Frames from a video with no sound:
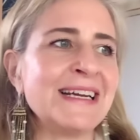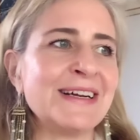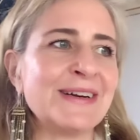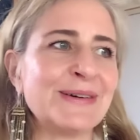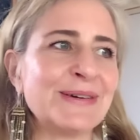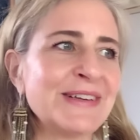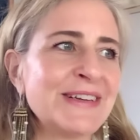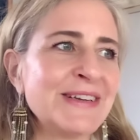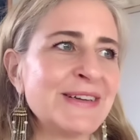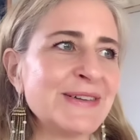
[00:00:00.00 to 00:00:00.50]

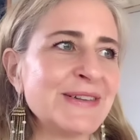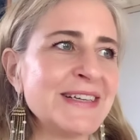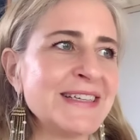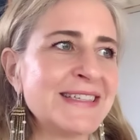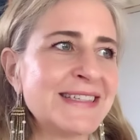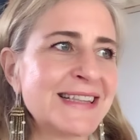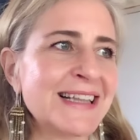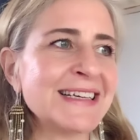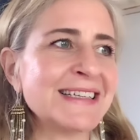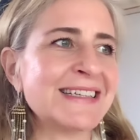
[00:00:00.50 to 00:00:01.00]
or, these
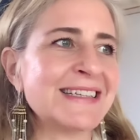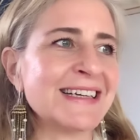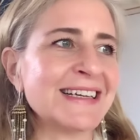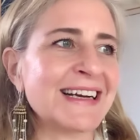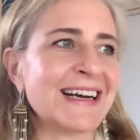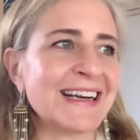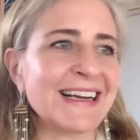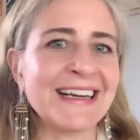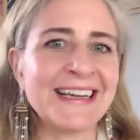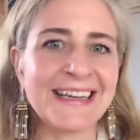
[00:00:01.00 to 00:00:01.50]
things that
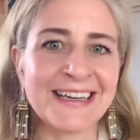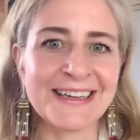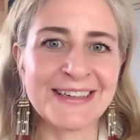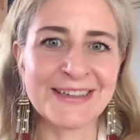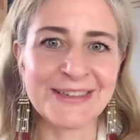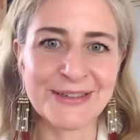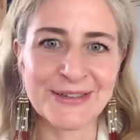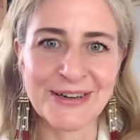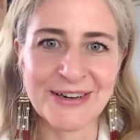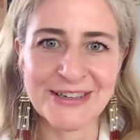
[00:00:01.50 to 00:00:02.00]
kind of get
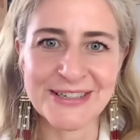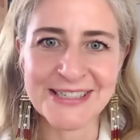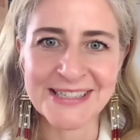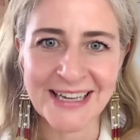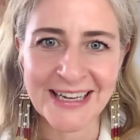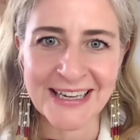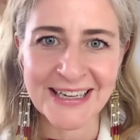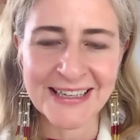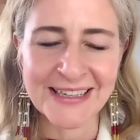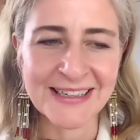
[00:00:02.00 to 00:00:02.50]
under our
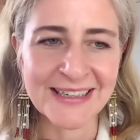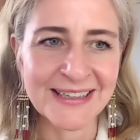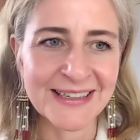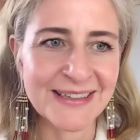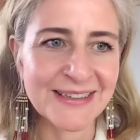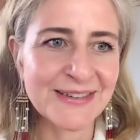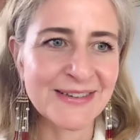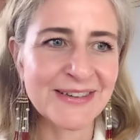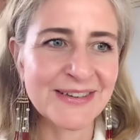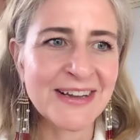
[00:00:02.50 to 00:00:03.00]

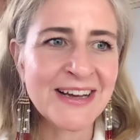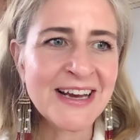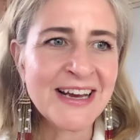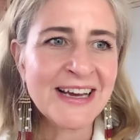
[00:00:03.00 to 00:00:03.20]
skin,